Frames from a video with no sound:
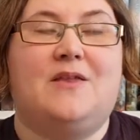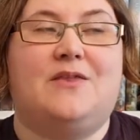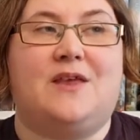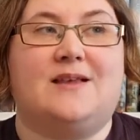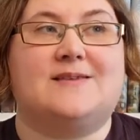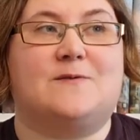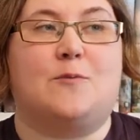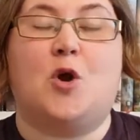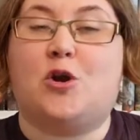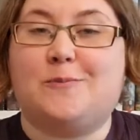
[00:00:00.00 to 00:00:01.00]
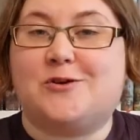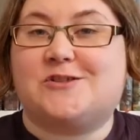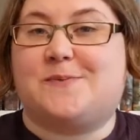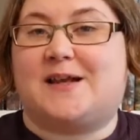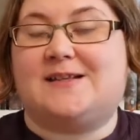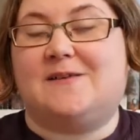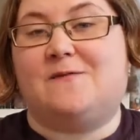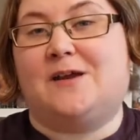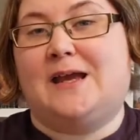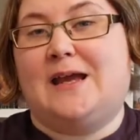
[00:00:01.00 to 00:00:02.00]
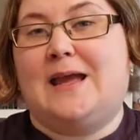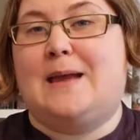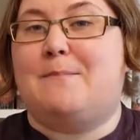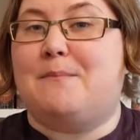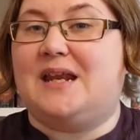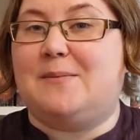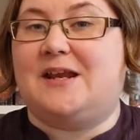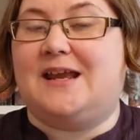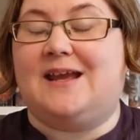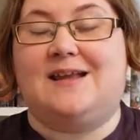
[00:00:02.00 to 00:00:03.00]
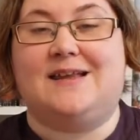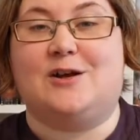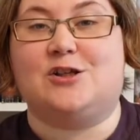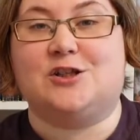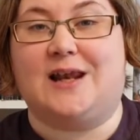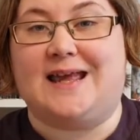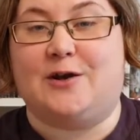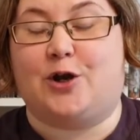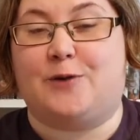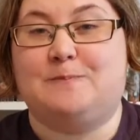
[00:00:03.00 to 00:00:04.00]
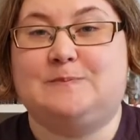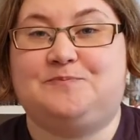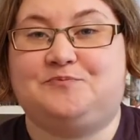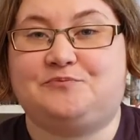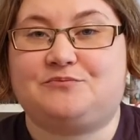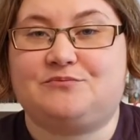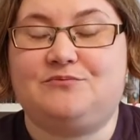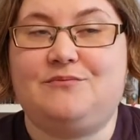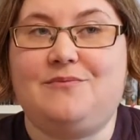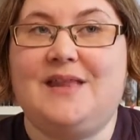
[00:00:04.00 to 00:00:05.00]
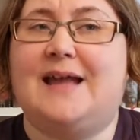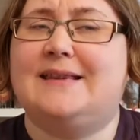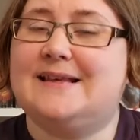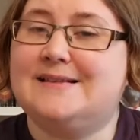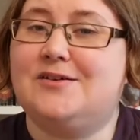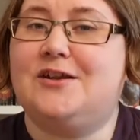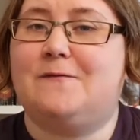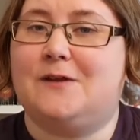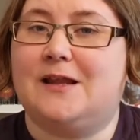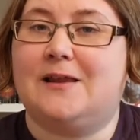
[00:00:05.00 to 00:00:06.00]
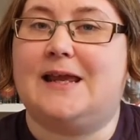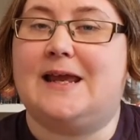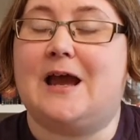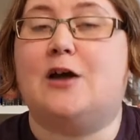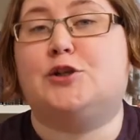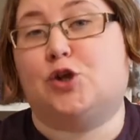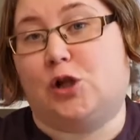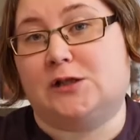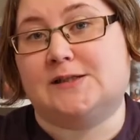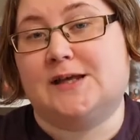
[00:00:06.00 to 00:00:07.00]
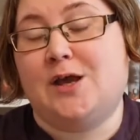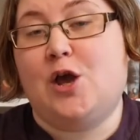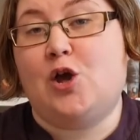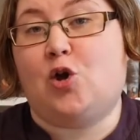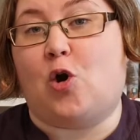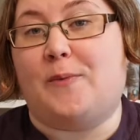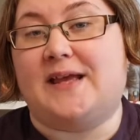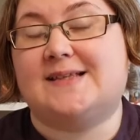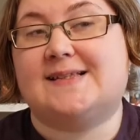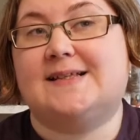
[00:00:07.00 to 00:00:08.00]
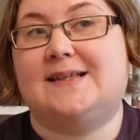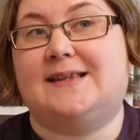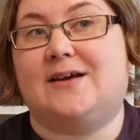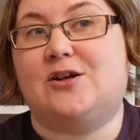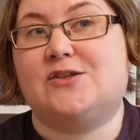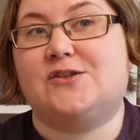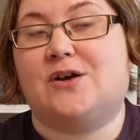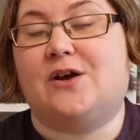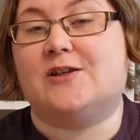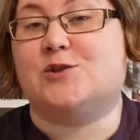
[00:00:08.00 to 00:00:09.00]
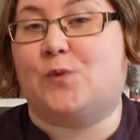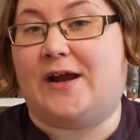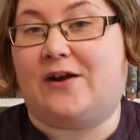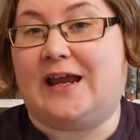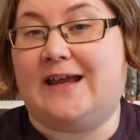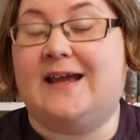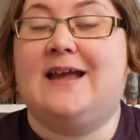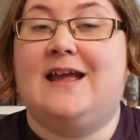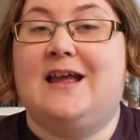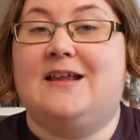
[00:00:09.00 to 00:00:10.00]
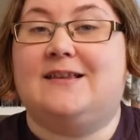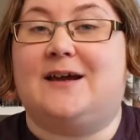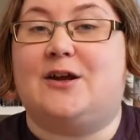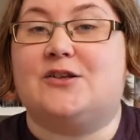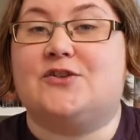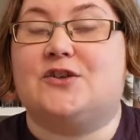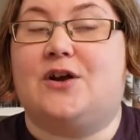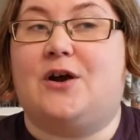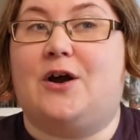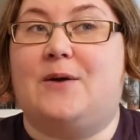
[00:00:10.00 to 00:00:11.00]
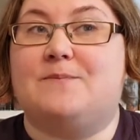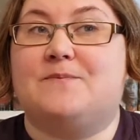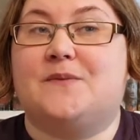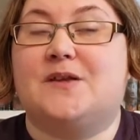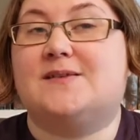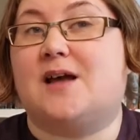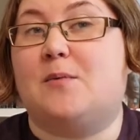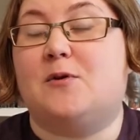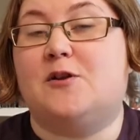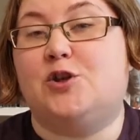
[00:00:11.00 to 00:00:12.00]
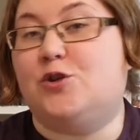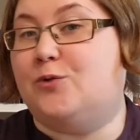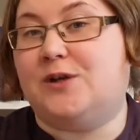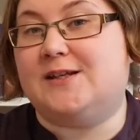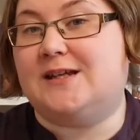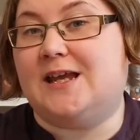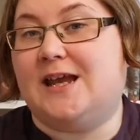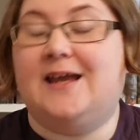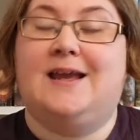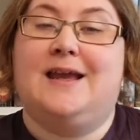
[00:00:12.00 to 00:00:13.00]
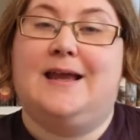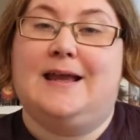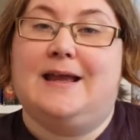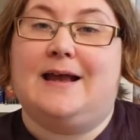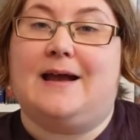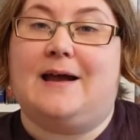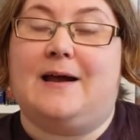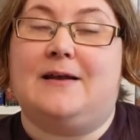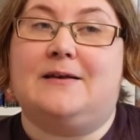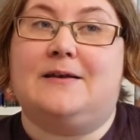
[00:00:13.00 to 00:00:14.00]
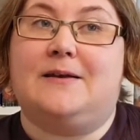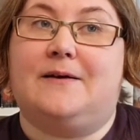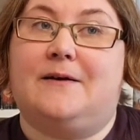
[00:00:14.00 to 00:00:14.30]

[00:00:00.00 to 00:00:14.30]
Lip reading: things from her perspective many years later. And these are definitely adult comics. There's swearing, there's some nudity, and